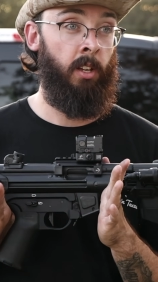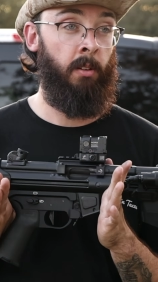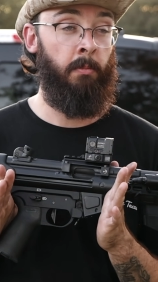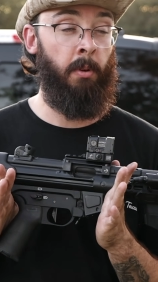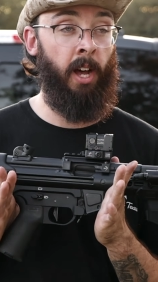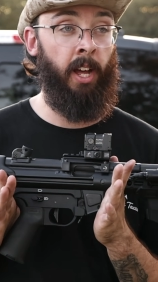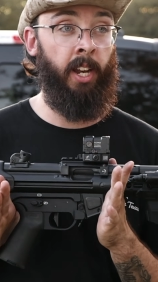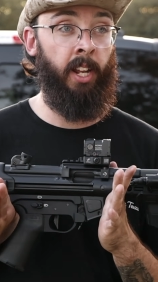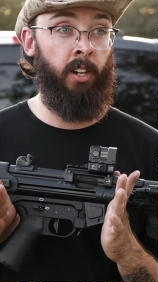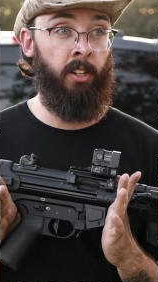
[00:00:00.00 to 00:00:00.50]

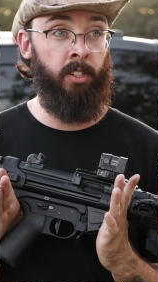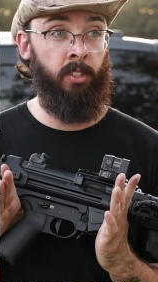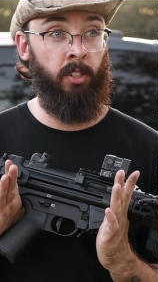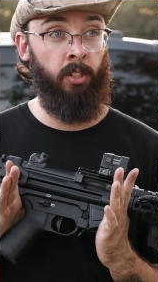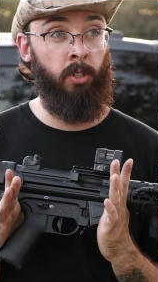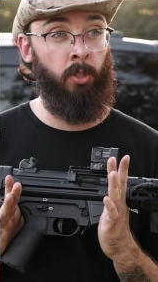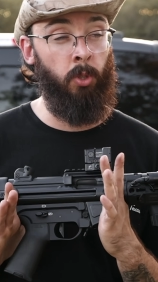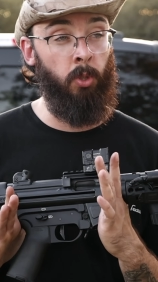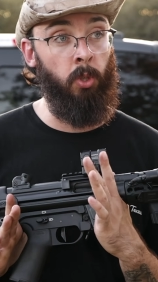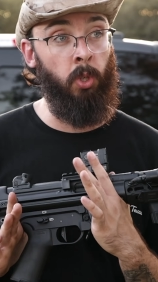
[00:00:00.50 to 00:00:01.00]
binaries
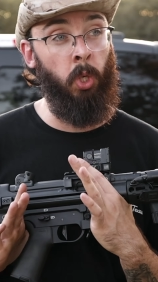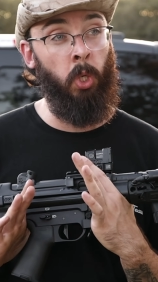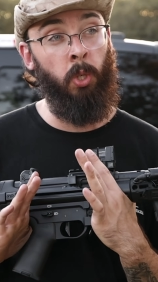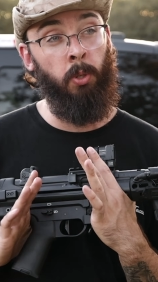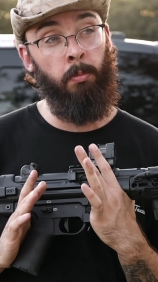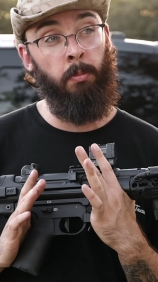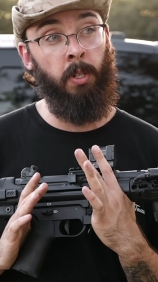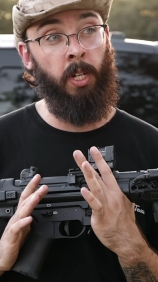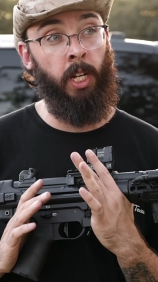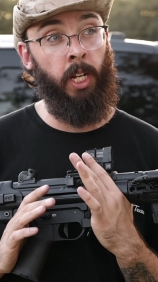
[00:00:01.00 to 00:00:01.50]
are
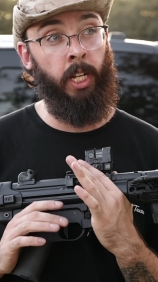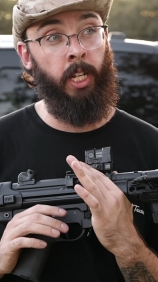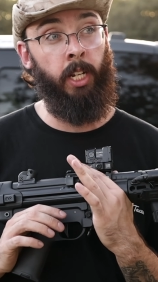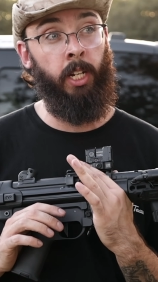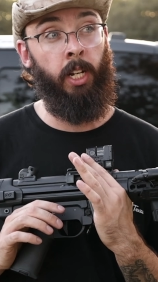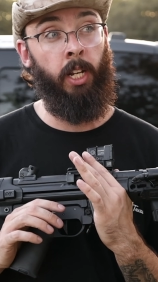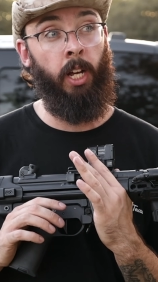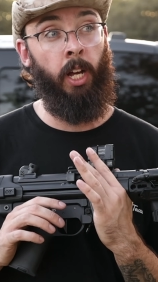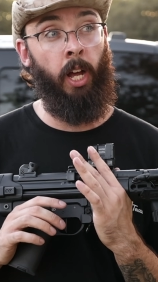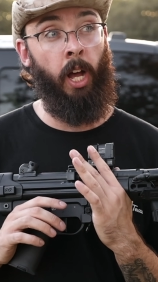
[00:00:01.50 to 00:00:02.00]
cool, but
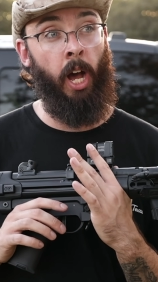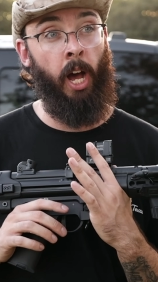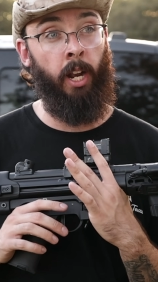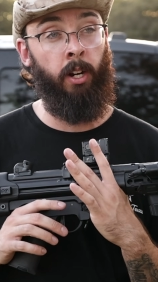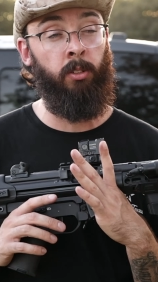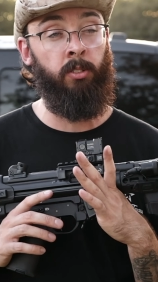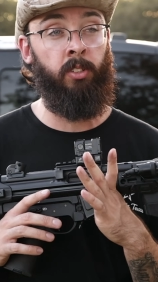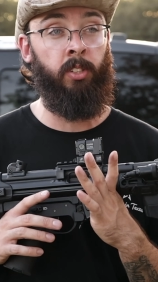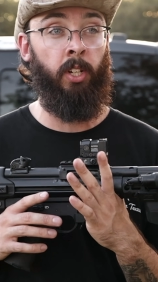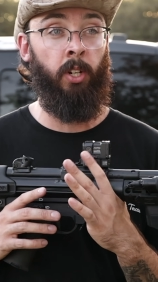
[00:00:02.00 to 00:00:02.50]
I
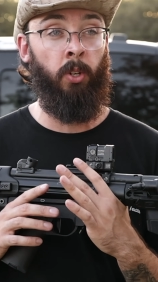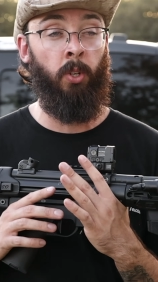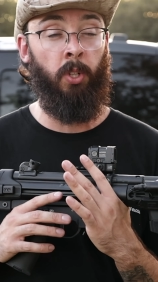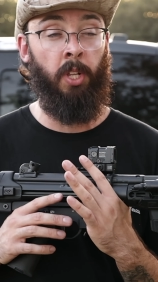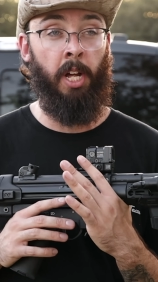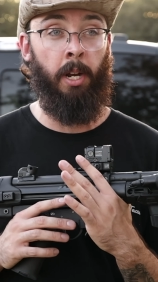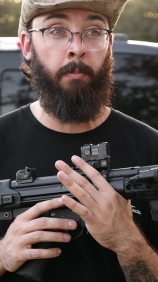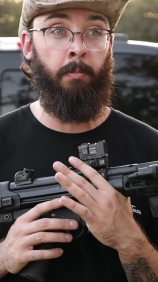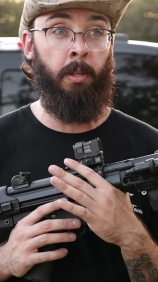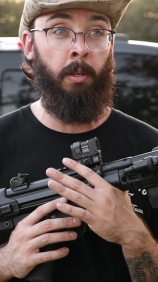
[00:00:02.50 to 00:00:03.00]
don't see a whole
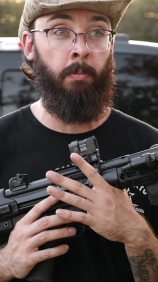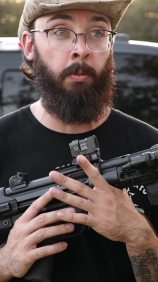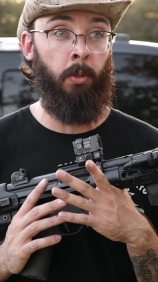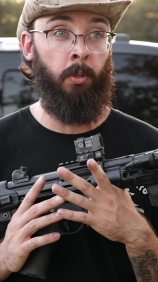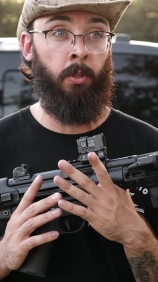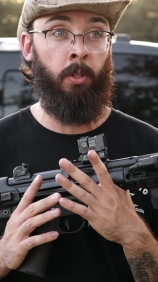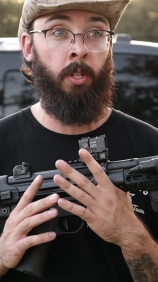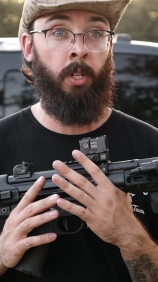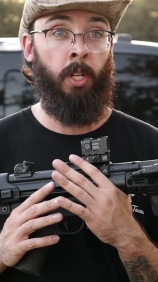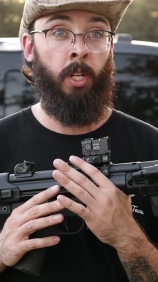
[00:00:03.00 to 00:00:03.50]
lot of
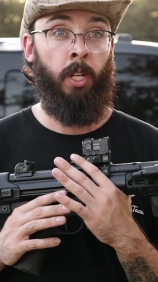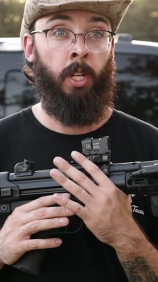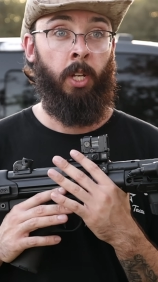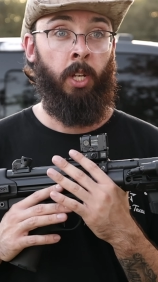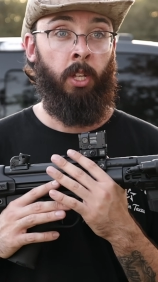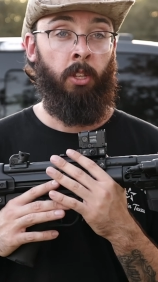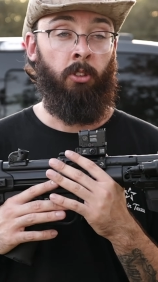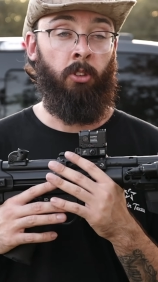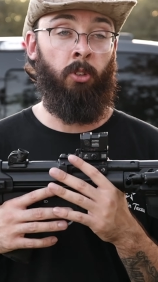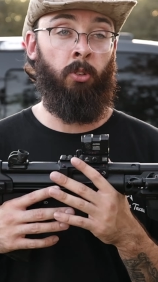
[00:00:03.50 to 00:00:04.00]
people
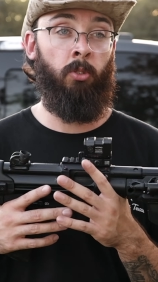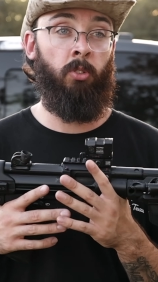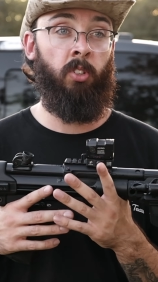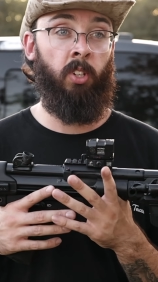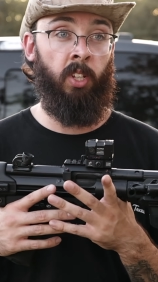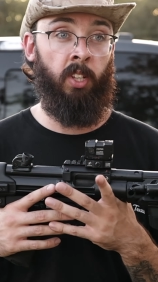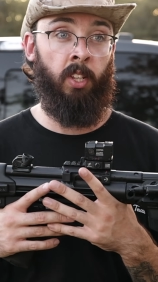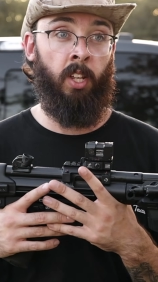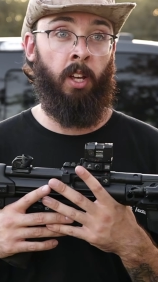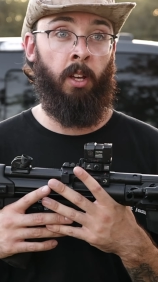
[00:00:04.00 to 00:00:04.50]

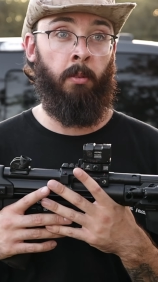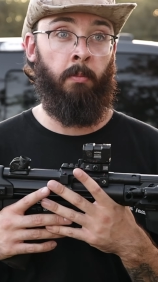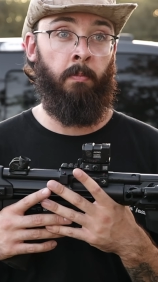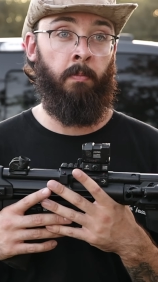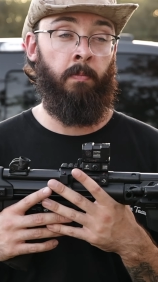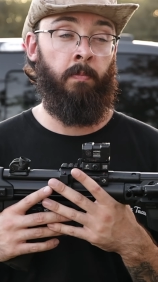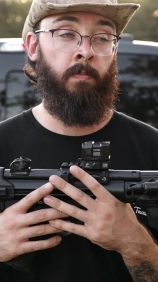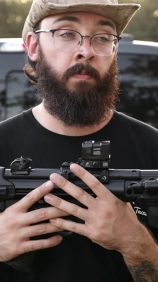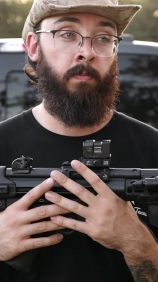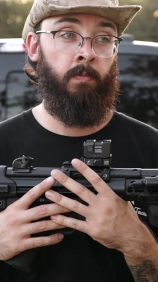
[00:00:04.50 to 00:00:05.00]
using
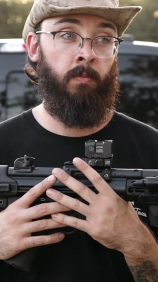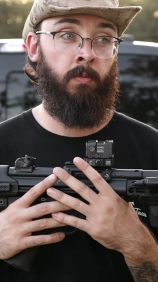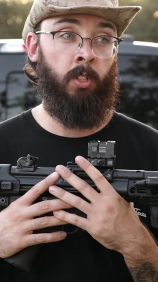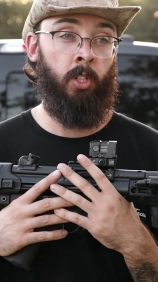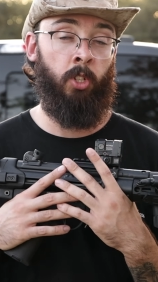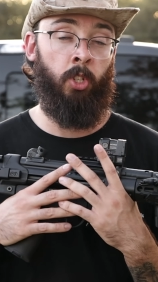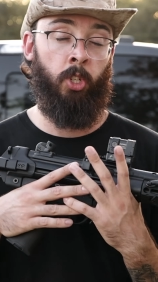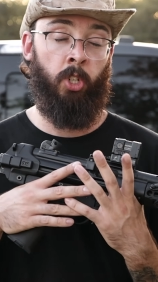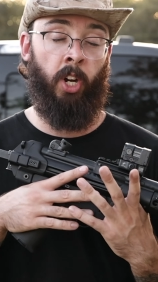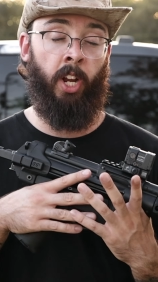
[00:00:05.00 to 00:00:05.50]
them
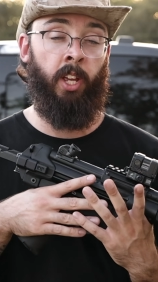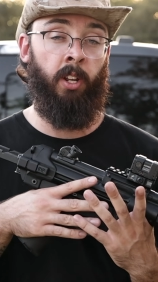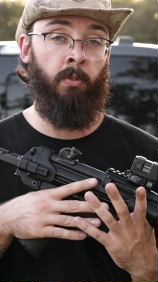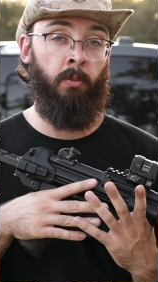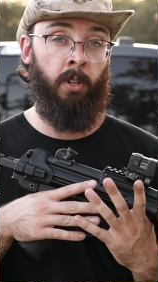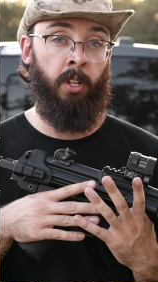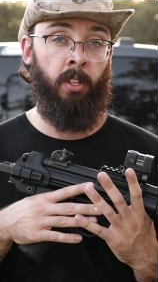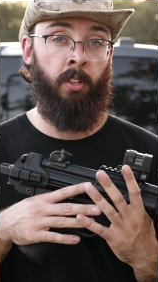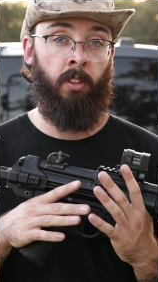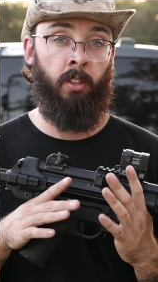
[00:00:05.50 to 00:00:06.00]
to train
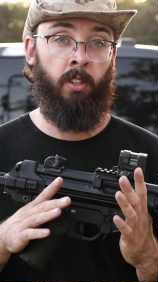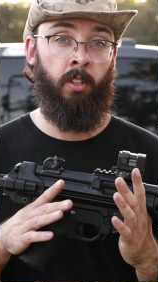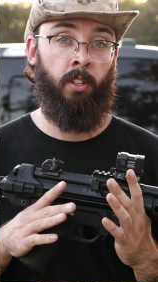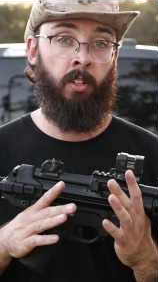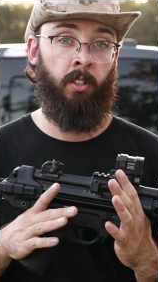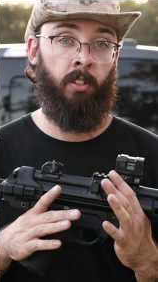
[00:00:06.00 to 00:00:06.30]
with.